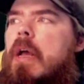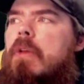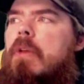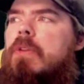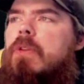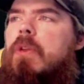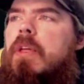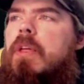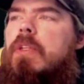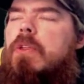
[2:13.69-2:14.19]

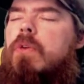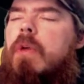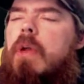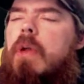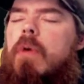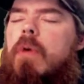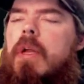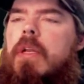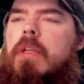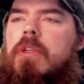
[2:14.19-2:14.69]
So that's a
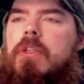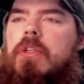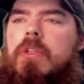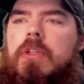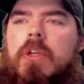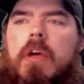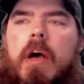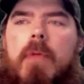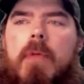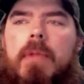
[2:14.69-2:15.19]
great way to
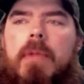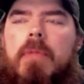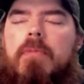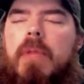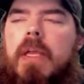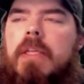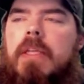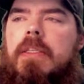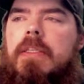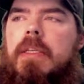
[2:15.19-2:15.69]
just copy
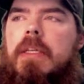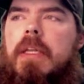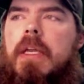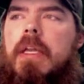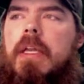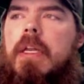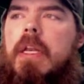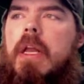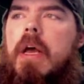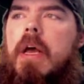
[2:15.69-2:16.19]
and paste it
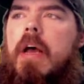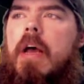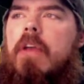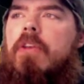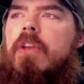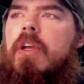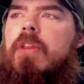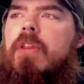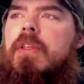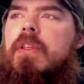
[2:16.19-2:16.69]
in.
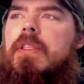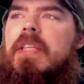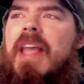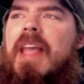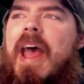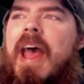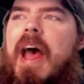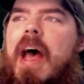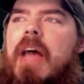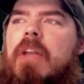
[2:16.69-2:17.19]
You got this
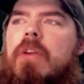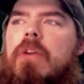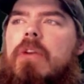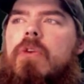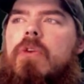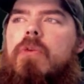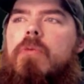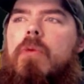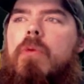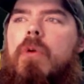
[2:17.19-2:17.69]
add
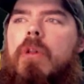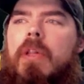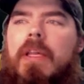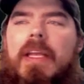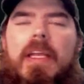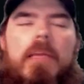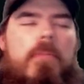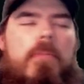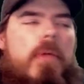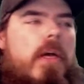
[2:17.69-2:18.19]
new
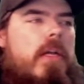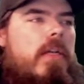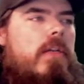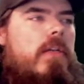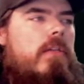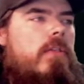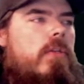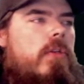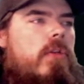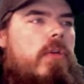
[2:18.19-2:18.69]
link
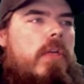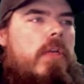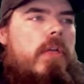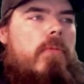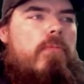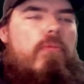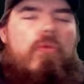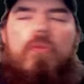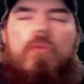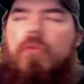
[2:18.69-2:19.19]
button, so you
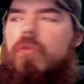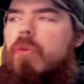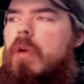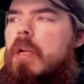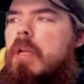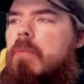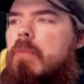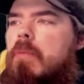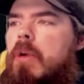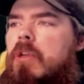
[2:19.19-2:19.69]
can
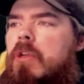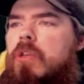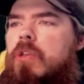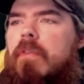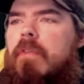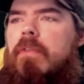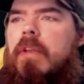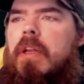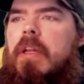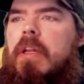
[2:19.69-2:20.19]
pretty much
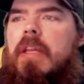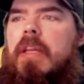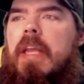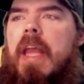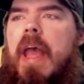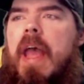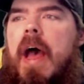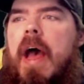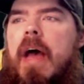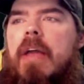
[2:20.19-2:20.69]

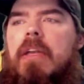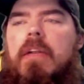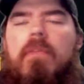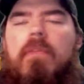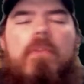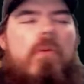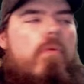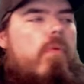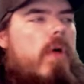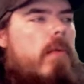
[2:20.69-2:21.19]
infinitely add
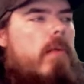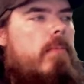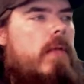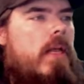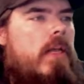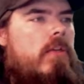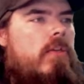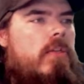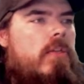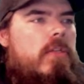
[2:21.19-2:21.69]
different web
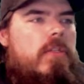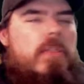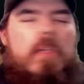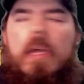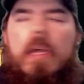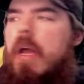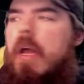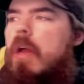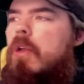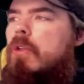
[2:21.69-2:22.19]
pages
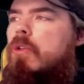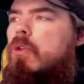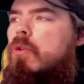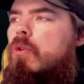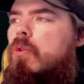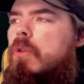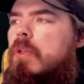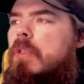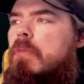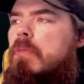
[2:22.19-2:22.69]

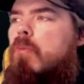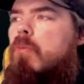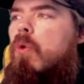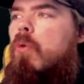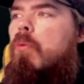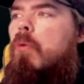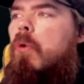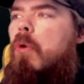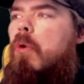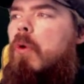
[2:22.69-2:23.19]
to this
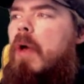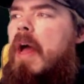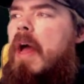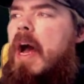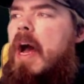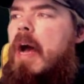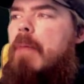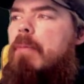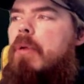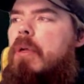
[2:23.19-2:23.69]
mobile
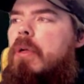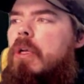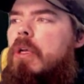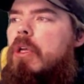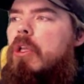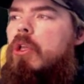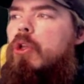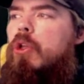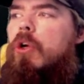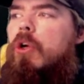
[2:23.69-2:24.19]
app
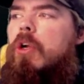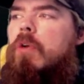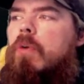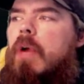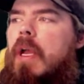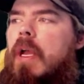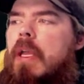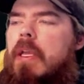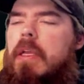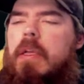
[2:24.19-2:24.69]
look
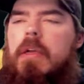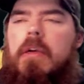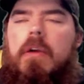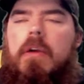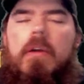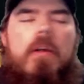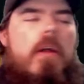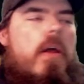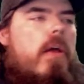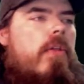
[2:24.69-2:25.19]
right here
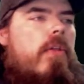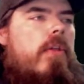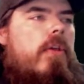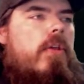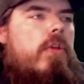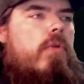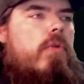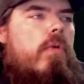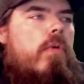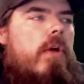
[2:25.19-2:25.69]

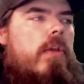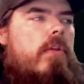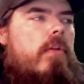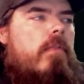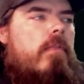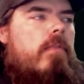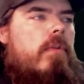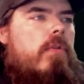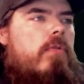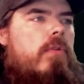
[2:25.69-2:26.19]
that you want
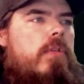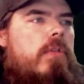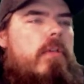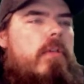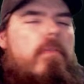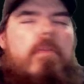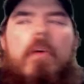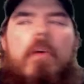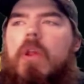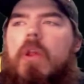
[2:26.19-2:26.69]
your viewers
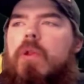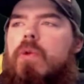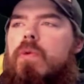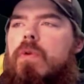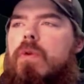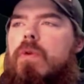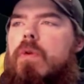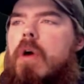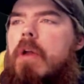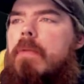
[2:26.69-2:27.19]
to follow
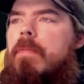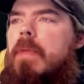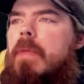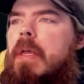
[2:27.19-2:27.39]
you on.